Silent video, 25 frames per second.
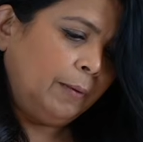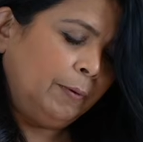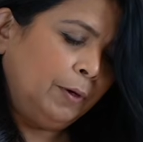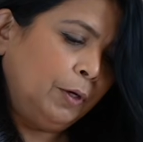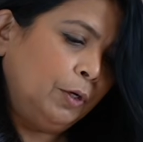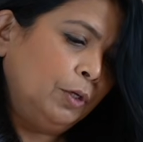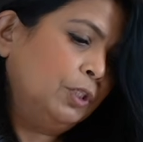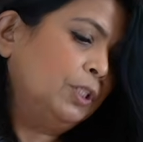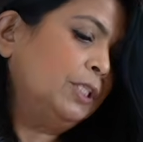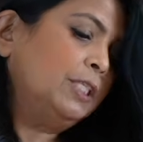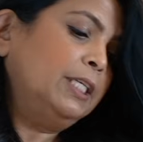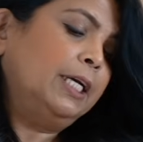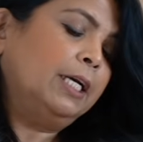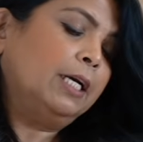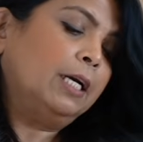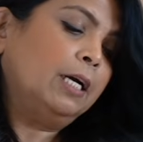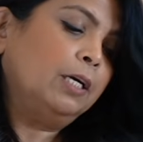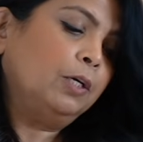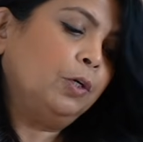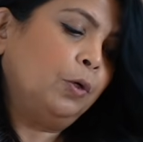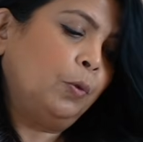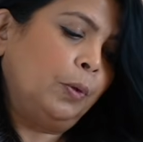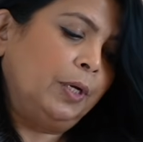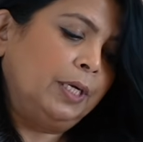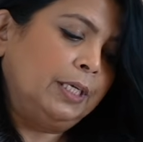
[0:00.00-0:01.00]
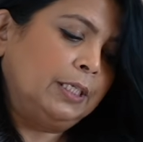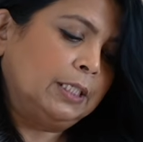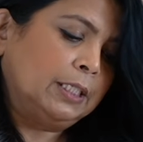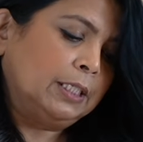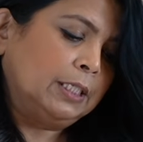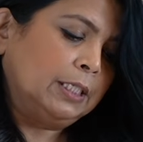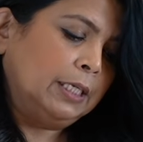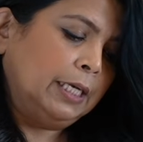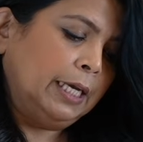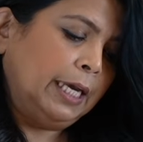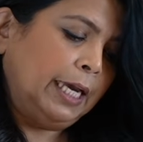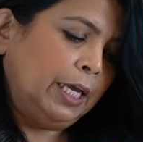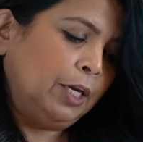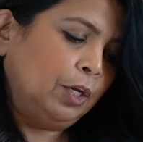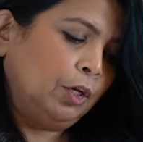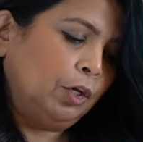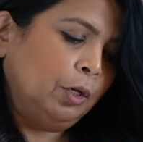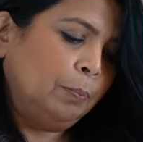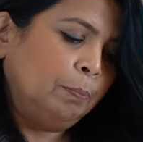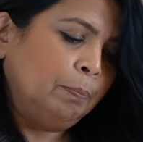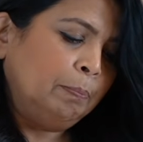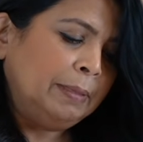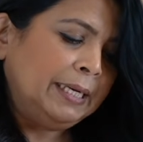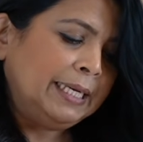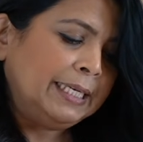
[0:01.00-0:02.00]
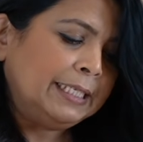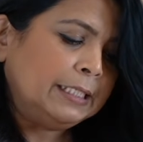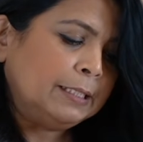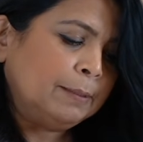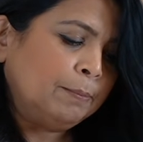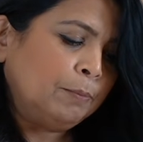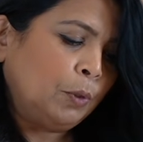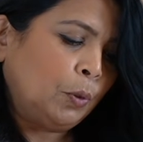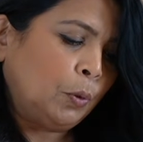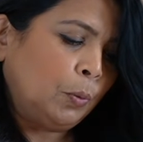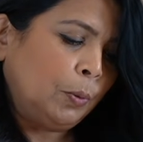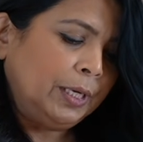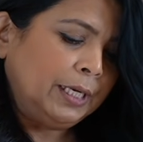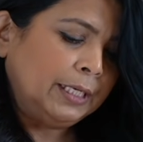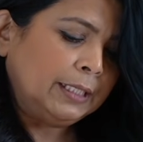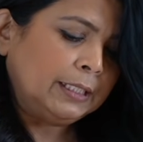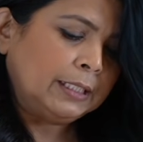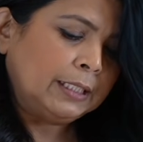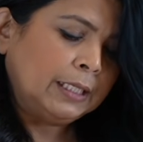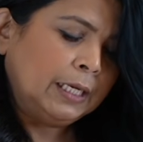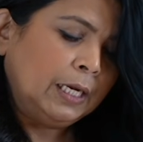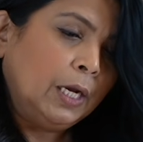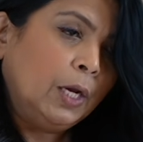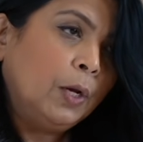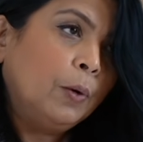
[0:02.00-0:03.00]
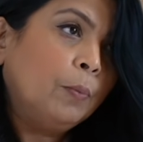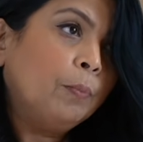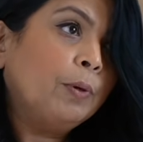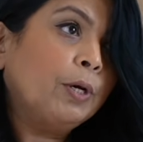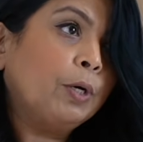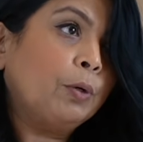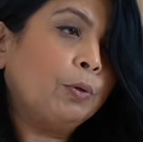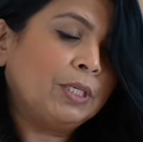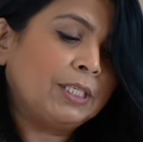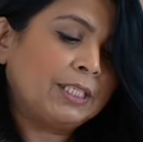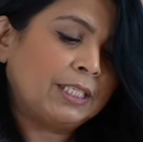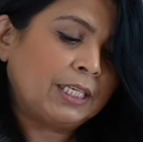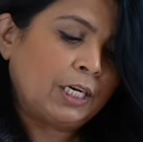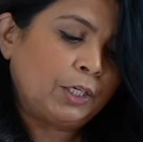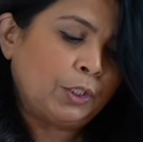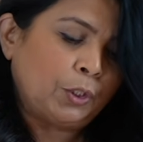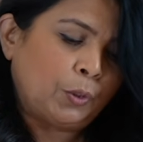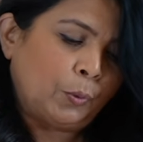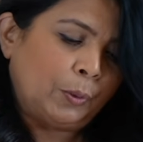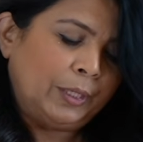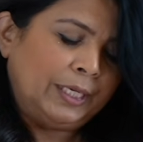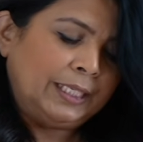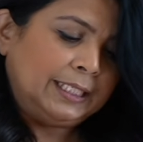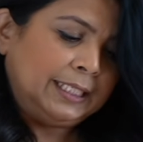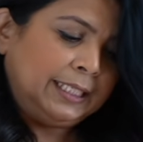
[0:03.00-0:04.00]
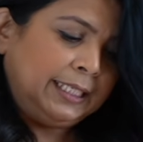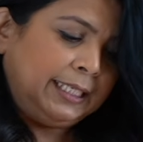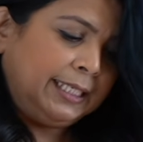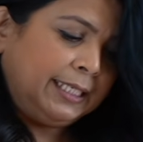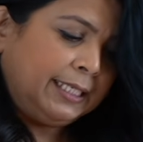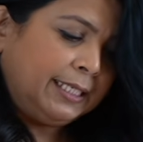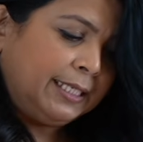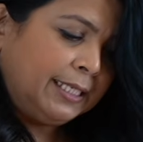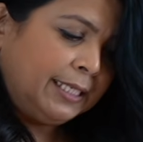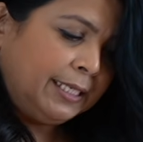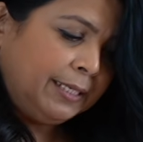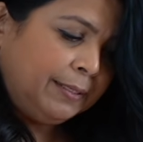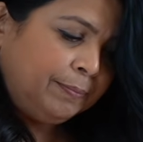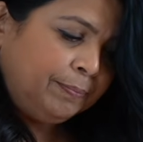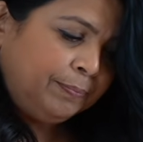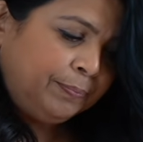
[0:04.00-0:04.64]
we're going to take our grater and on a medium grate, we're going to start grating it.